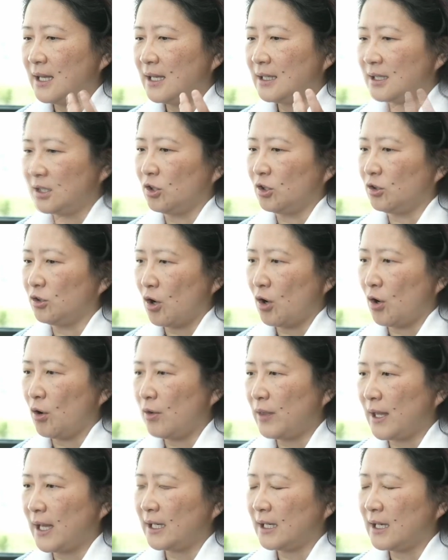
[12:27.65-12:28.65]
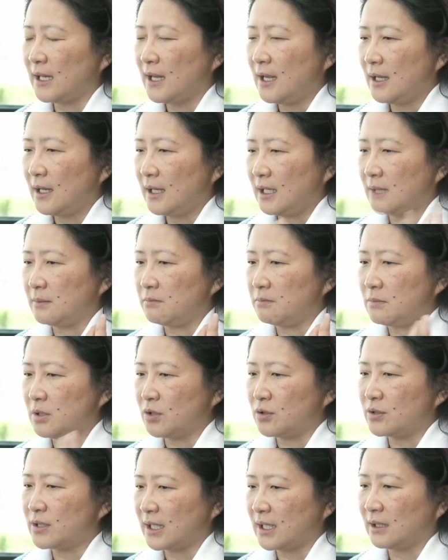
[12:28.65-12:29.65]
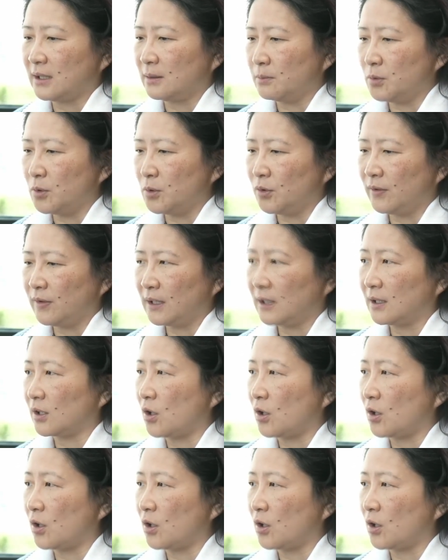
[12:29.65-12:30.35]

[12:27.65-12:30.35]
did you know that in music they're moving